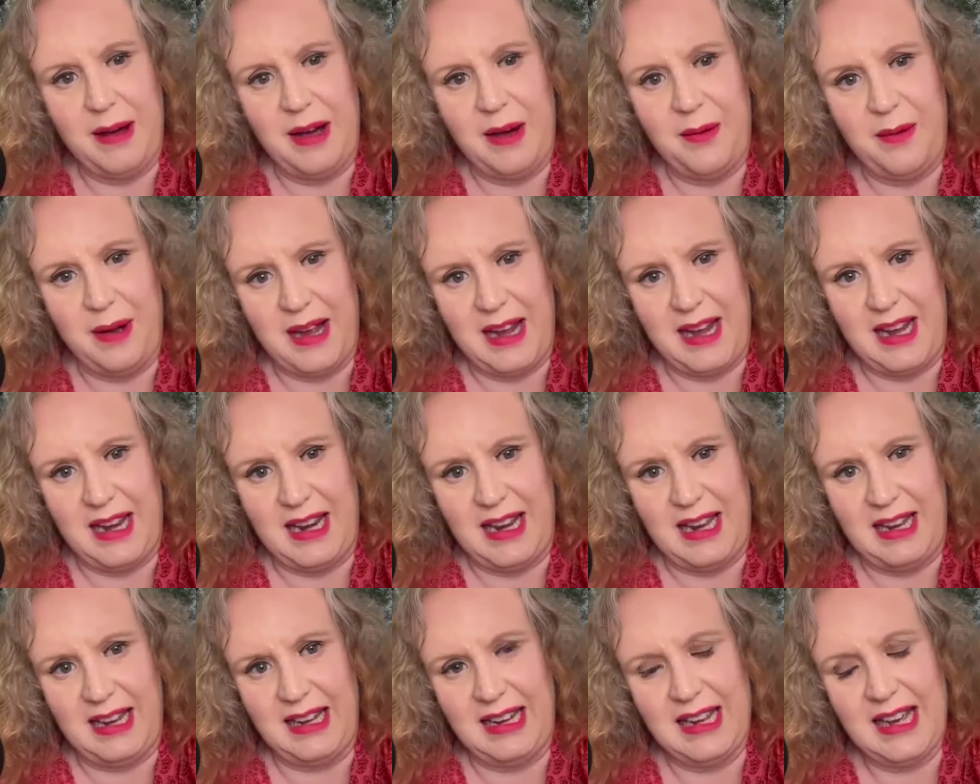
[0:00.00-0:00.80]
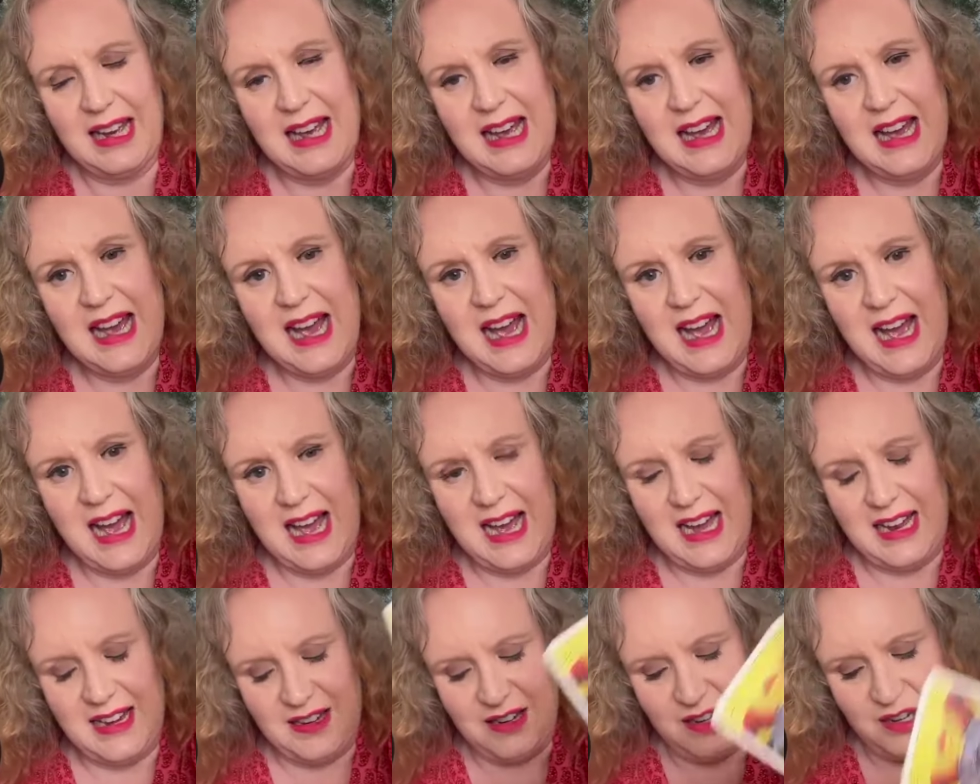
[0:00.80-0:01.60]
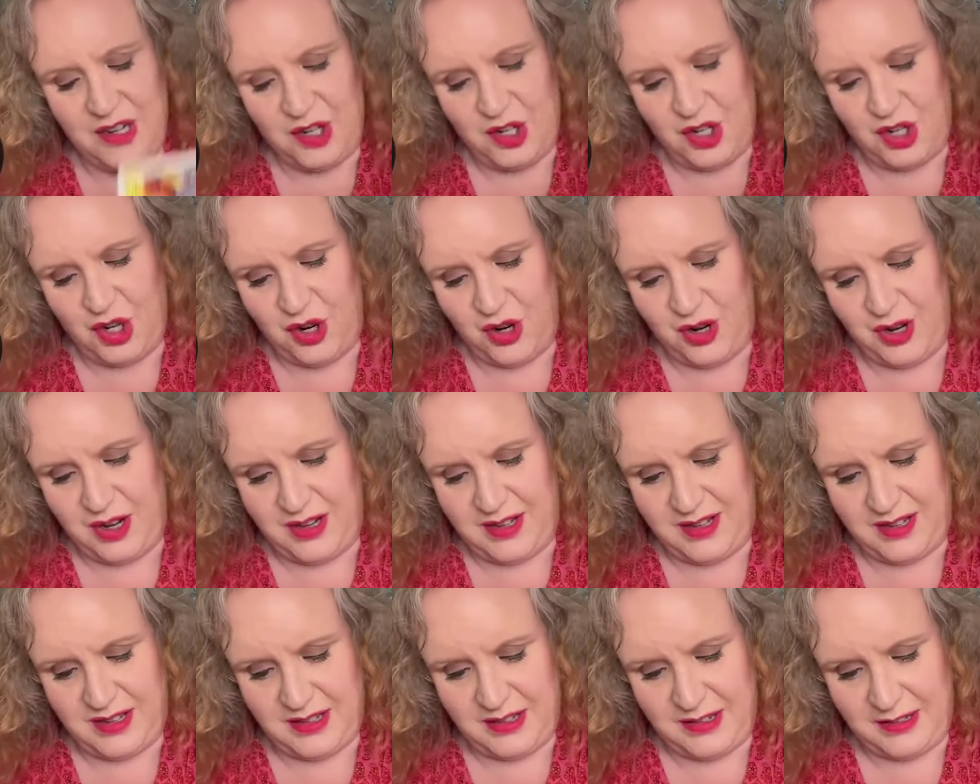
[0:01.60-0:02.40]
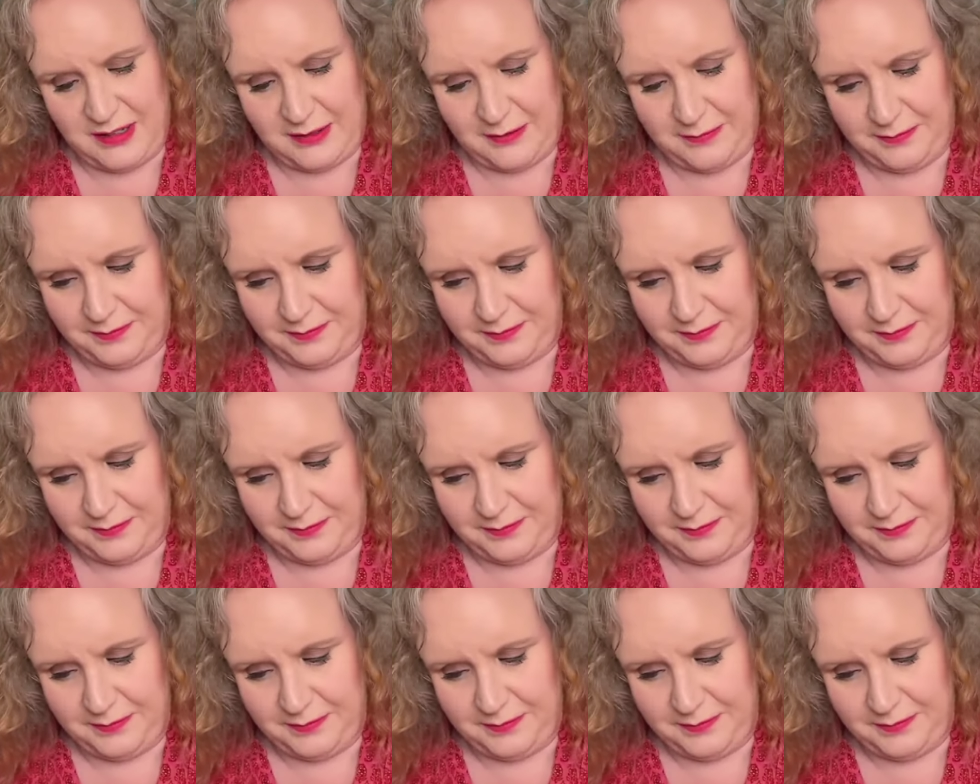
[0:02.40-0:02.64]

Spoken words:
about healing and choice.